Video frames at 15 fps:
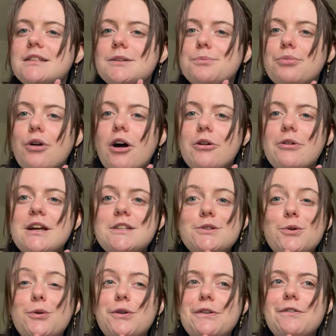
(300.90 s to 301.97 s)
some
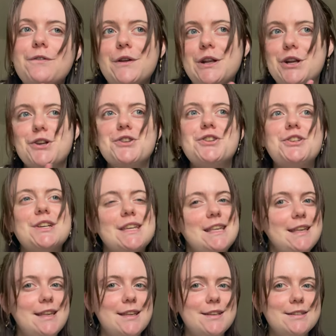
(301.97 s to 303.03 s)
progress or finished
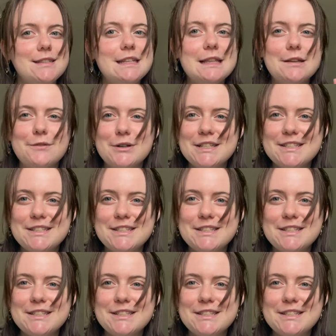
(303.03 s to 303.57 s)
Kiki's delivery